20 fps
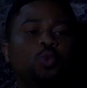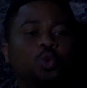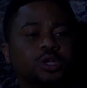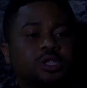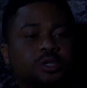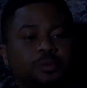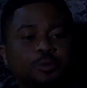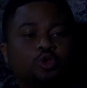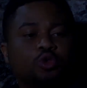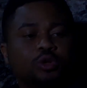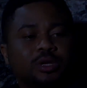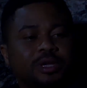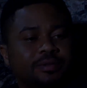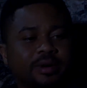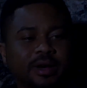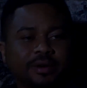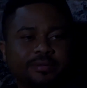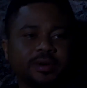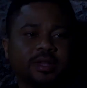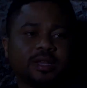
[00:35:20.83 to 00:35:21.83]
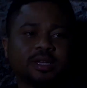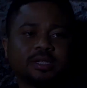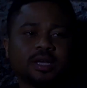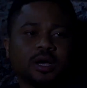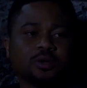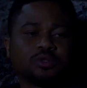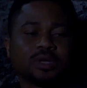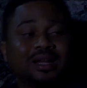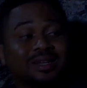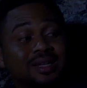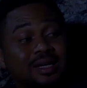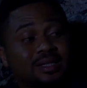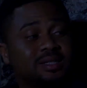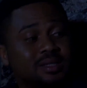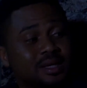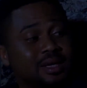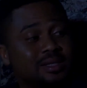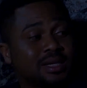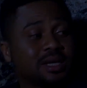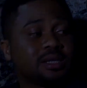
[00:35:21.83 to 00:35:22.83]
wants me to leave her father's house, and that
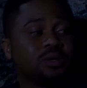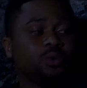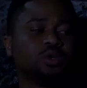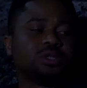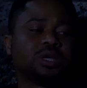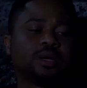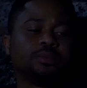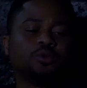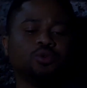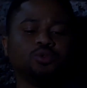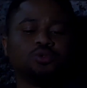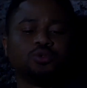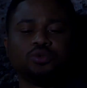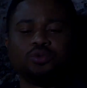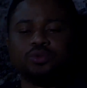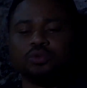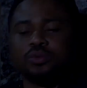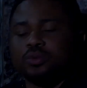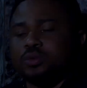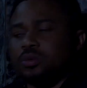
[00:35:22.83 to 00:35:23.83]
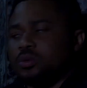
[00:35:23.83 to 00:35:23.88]
is exactly what I'm going to do.